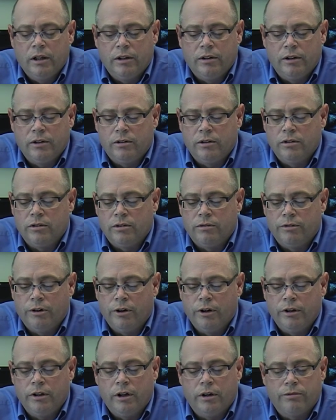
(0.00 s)
This is a
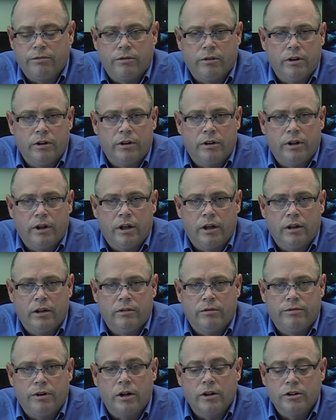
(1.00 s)
very different
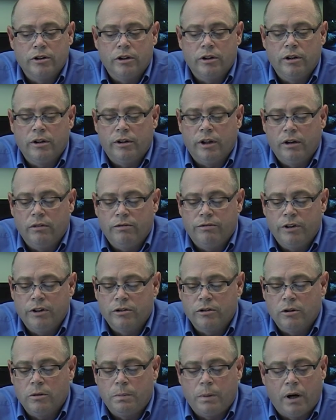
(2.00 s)
function than
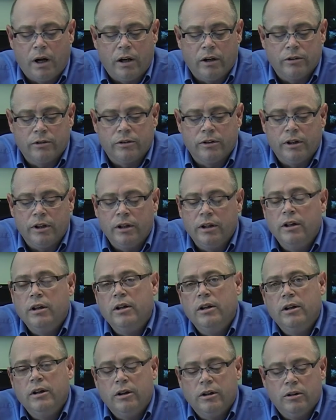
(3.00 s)
fiscal policy,
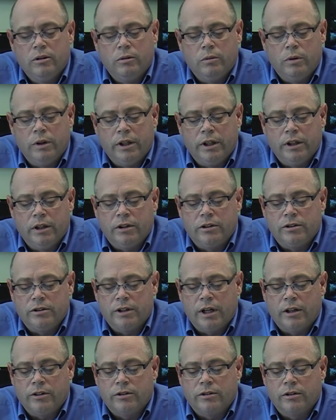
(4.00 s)
which
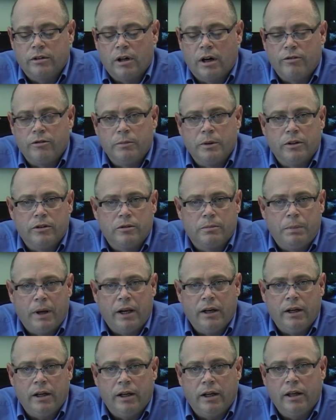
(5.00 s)
sets government
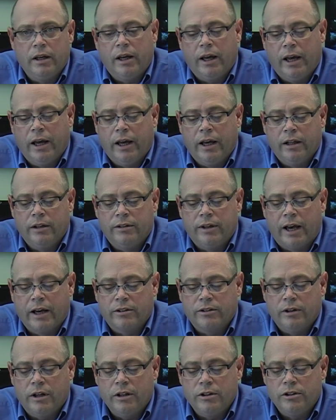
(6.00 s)
spending and
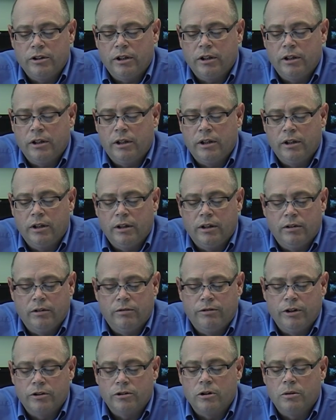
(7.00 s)
taxation.
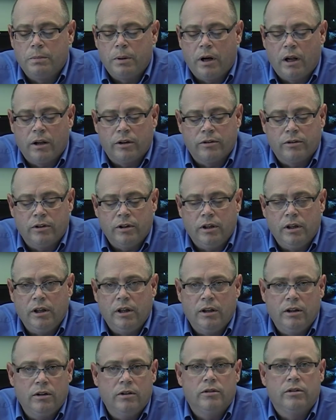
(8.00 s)
Fiscal policy
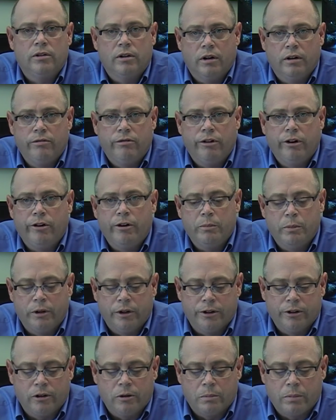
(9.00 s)
is a very
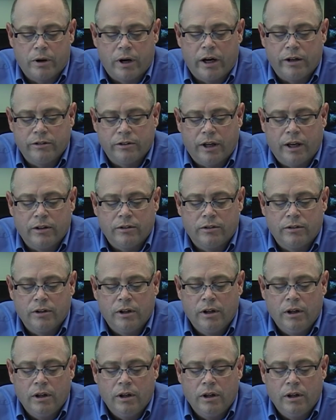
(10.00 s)
political process.